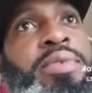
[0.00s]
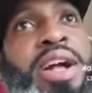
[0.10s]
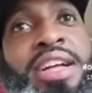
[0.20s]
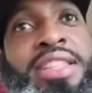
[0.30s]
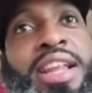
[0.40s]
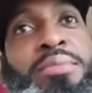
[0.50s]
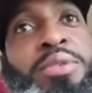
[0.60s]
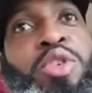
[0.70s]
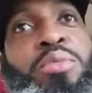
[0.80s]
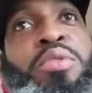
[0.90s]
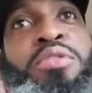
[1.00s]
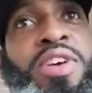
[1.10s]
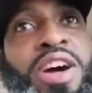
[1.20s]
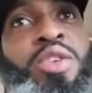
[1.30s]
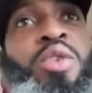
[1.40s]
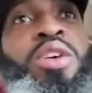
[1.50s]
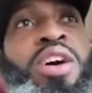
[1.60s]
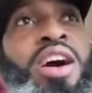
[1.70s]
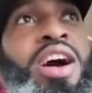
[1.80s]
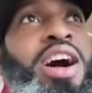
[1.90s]
Kartel a big up Movado.
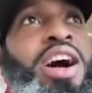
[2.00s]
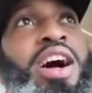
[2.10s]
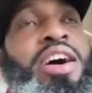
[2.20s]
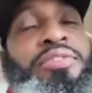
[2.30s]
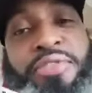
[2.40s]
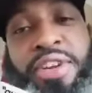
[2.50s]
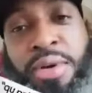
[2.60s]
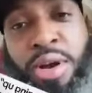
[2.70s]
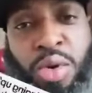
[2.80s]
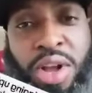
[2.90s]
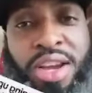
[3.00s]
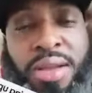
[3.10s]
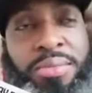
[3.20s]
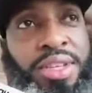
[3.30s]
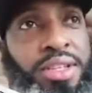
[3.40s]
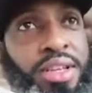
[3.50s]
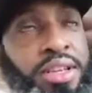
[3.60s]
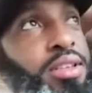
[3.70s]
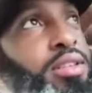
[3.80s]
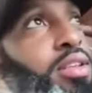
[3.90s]
A friend who look at them things
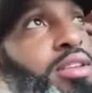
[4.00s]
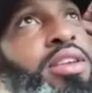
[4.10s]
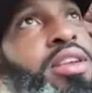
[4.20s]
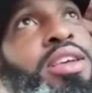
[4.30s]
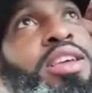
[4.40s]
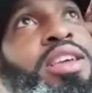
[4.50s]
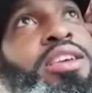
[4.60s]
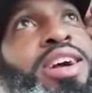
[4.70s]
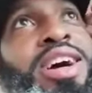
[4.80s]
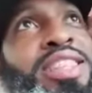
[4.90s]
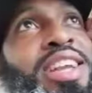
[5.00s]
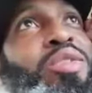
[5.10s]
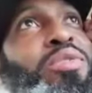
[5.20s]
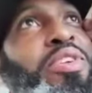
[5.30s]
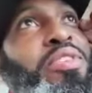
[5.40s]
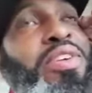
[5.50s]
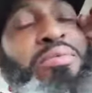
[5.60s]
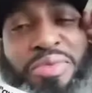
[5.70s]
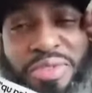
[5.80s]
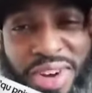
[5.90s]
there. Kartel a look friend
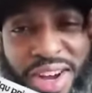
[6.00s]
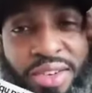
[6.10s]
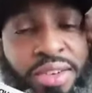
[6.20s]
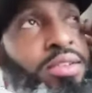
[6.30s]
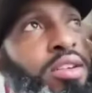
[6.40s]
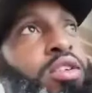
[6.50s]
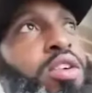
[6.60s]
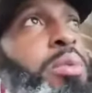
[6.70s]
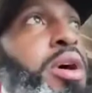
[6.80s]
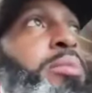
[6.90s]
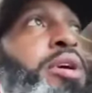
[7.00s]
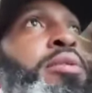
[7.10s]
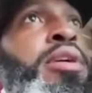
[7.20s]
from Movado. No, come on, man.